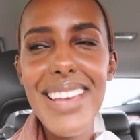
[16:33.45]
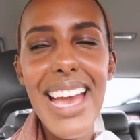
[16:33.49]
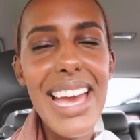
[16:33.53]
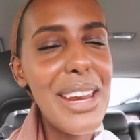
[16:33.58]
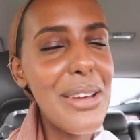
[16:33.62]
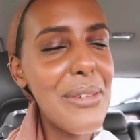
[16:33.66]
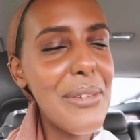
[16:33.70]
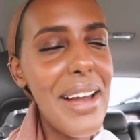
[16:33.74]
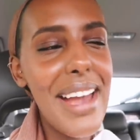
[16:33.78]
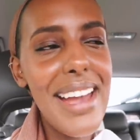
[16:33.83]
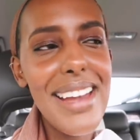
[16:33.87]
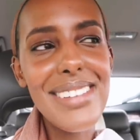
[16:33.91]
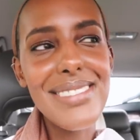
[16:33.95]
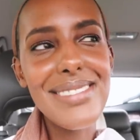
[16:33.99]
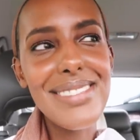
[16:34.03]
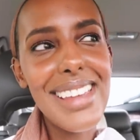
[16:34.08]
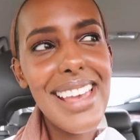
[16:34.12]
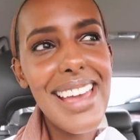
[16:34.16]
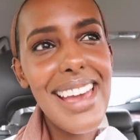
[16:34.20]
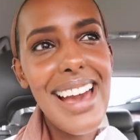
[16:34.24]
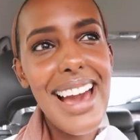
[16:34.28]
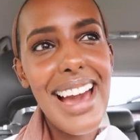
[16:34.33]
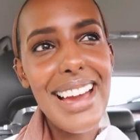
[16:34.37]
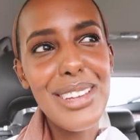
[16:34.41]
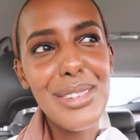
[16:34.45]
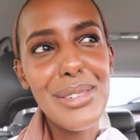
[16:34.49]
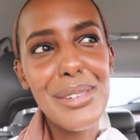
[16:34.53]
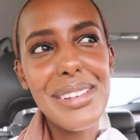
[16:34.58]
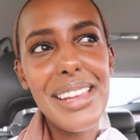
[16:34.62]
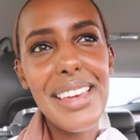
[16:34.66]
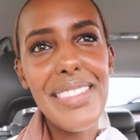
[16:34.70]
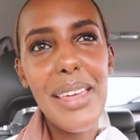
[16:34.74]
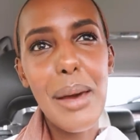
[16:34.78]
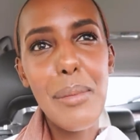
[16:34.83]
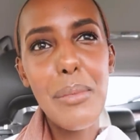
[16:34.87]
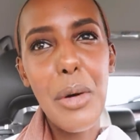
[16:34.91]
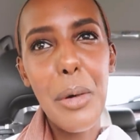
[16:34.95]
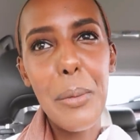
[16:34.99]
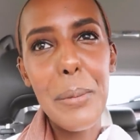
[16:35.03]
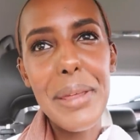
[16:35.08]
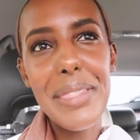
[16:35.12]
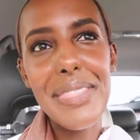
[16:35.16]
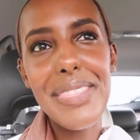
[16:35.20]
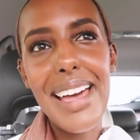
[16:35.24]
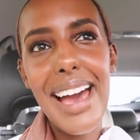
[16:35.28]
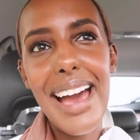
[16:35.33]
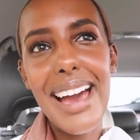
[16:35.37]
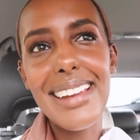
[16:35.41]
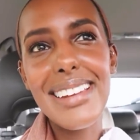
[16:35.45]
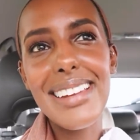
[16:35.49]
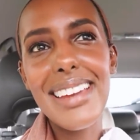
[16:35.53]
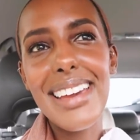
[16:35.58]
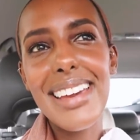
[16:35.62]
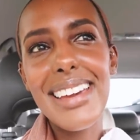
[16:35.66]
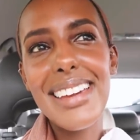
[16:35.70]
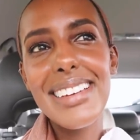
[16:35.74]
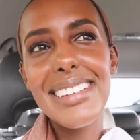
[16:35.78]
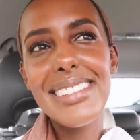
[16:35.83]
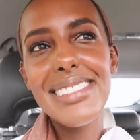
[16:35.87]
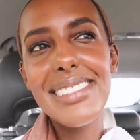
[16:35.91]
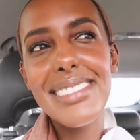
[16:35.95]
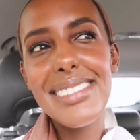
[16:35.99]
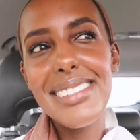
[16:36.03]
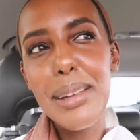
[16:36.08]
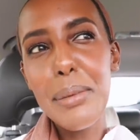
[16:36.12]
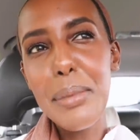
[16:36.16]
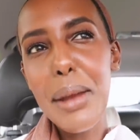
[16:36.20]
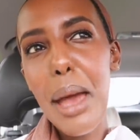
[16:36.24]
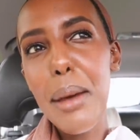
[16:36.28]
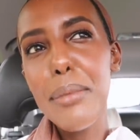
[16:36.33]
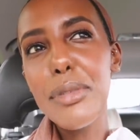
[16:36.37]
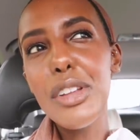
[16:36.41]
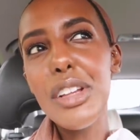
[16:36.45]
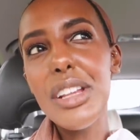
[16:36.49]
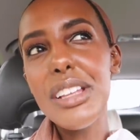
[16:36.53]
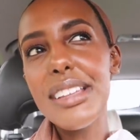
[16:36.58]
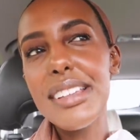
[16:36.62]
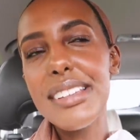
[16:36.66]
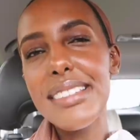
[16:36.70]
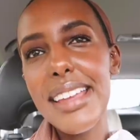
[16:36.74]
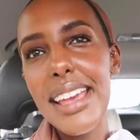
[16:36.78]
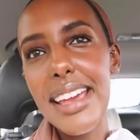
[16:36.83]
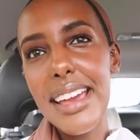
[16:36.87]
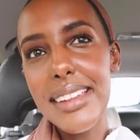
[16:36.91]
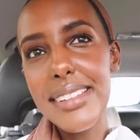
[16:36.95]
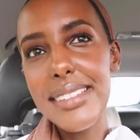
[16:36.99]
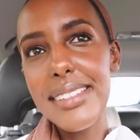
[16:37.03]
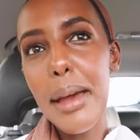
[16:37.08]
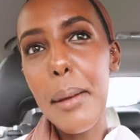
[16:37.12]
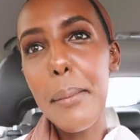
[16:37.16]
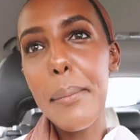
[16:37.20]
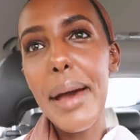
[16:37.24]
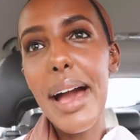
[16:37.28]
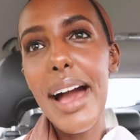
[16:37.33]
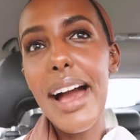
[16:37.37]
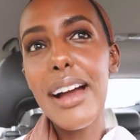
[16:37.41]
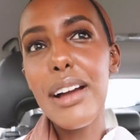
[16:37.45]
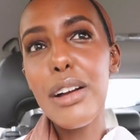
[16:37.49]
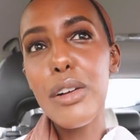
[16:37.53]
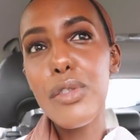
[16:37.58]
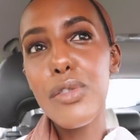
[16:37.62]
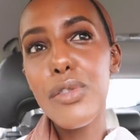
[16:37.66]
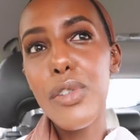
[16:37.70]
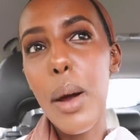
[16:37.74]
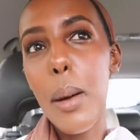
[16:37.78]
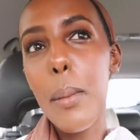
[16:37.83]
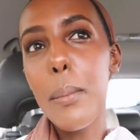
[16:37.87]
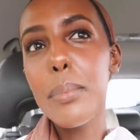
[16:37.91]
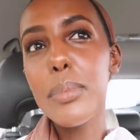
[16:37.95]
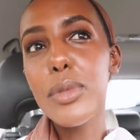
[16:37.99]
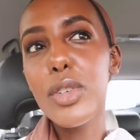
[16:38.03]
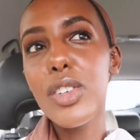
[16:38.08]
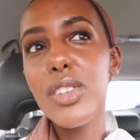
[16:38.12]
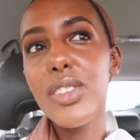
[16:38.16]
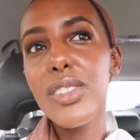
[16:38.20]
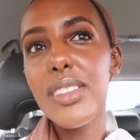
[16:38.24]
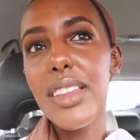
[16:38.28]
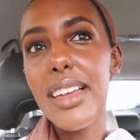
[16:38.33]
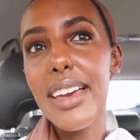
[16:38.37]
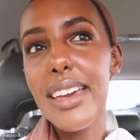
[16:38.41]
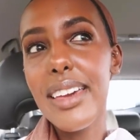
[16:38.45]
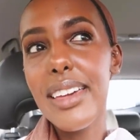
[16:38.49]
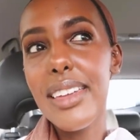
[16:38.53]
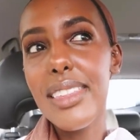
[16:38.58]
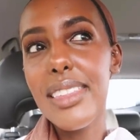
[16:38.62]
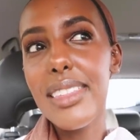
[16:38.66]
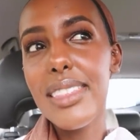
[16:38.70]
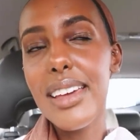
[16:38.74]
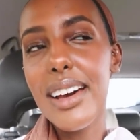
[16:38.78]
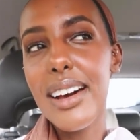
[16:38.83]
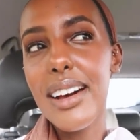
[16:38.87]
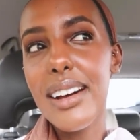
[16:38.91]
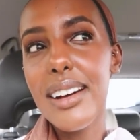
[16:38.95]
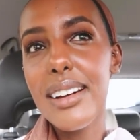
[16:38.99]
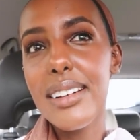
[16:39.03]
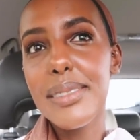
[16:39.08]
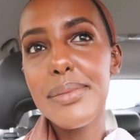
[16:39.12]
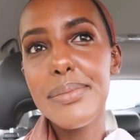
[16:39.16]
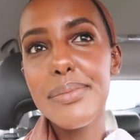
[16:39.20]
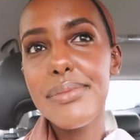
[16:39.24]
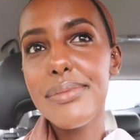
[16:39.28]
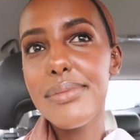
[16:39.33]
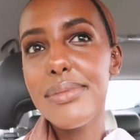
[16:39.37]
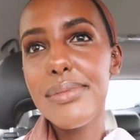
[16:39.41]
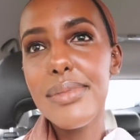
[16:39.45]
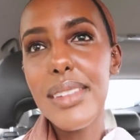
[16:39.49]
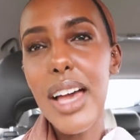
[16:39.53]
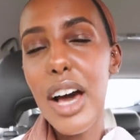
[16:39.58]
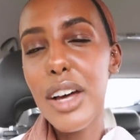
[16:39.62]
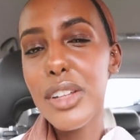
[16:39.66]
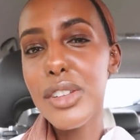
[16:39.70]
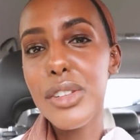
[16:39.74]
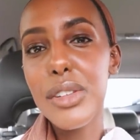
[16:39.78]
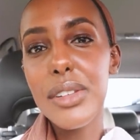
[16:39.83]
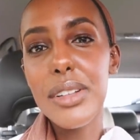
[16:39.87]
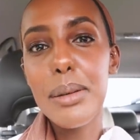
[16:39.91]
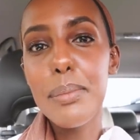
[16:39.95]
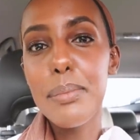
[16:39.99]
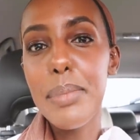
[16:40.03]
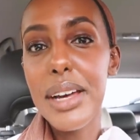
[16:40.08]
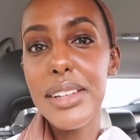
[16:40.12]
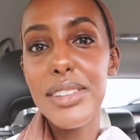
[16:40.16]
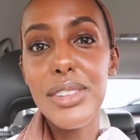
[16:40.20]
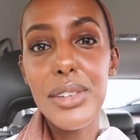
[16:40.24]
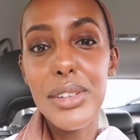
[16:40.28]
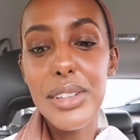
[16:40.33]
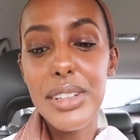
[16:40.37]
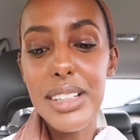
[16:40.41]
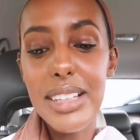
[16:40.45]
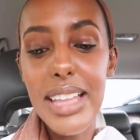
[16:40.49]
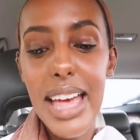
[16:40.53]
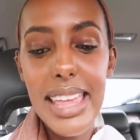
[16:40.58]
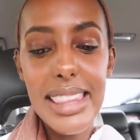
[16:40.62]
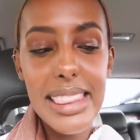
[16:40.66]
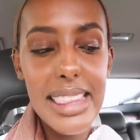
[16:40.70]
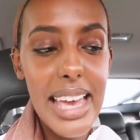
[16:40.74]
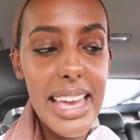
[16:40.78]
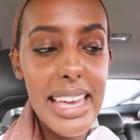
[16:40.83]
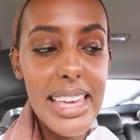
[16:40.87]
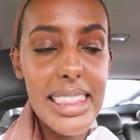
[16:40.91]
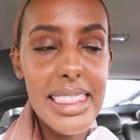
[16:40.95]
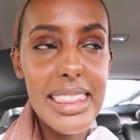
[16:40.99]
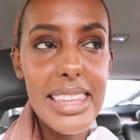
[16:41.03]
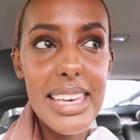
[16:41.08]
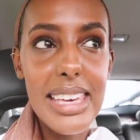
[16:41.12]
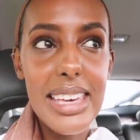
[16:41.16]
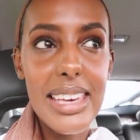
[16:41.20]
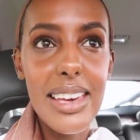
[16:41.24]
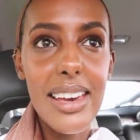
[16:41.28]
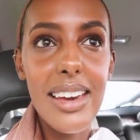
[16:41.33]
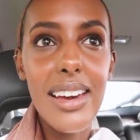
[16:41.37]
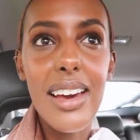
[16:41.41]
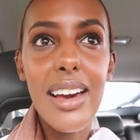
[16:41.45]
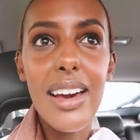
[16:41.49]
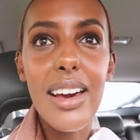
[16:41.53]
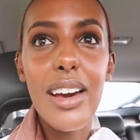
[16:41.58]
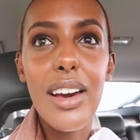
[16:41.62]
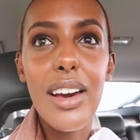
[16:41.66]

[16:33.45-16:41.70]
anyway, I just want to take that moment that sometimes you need to take a step back from just like the hustle and bustle and like the